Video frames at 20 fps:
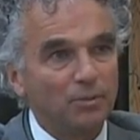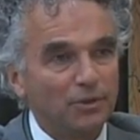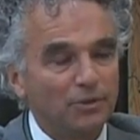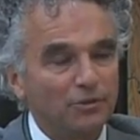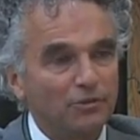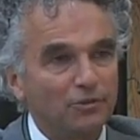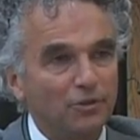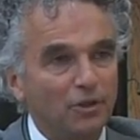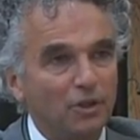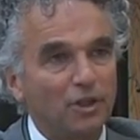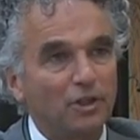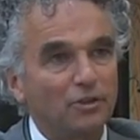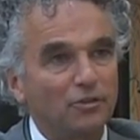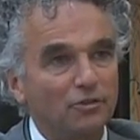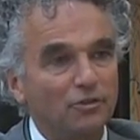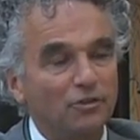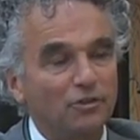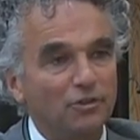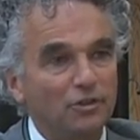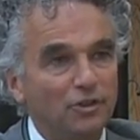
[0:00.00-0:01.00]
but this
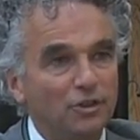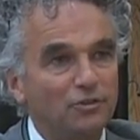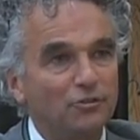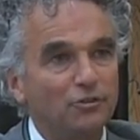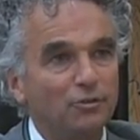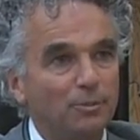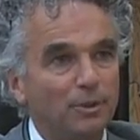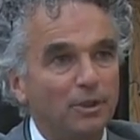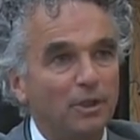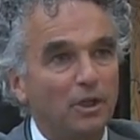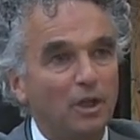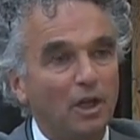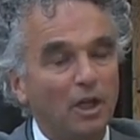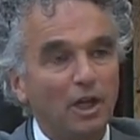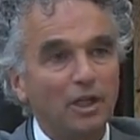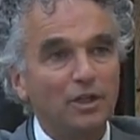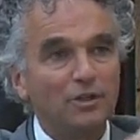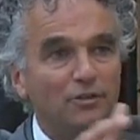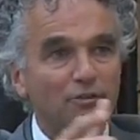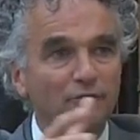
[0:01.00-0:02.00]
target needs to be
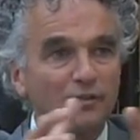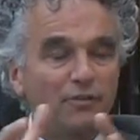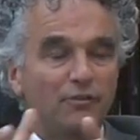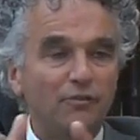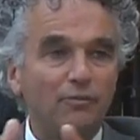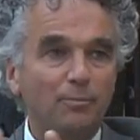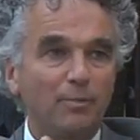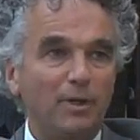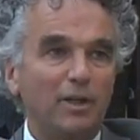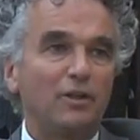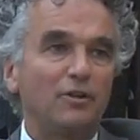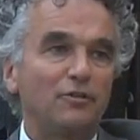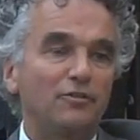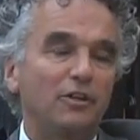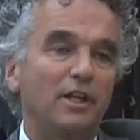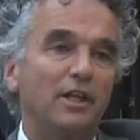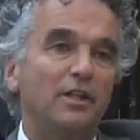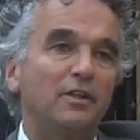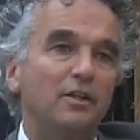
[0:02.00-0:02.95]
aligned with Paris.